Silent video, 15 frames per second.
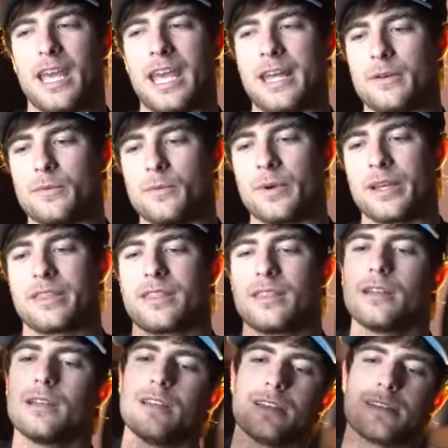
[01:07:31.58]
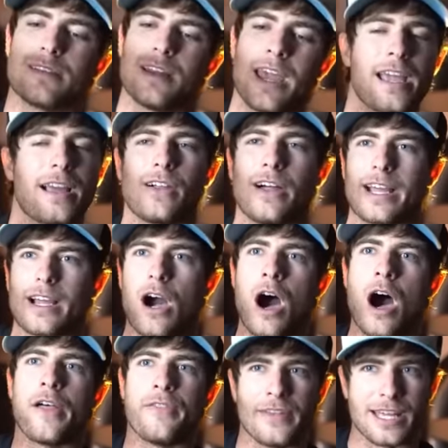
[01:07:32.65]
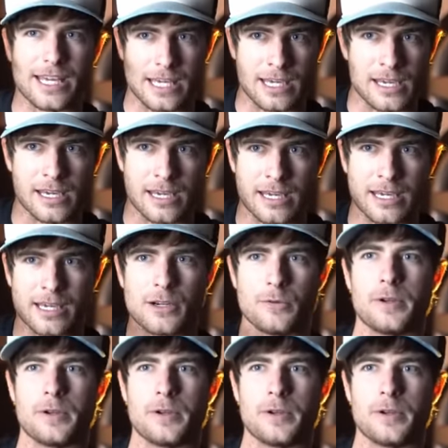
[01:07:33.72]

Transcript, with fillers: And with his tank on the E,